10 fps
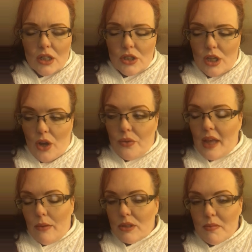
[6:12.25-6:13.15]
So
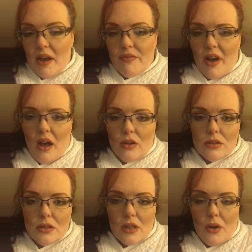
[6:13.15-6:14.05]
that was my
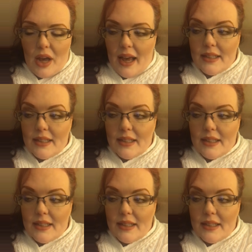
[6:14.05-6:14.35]
fault. Okay?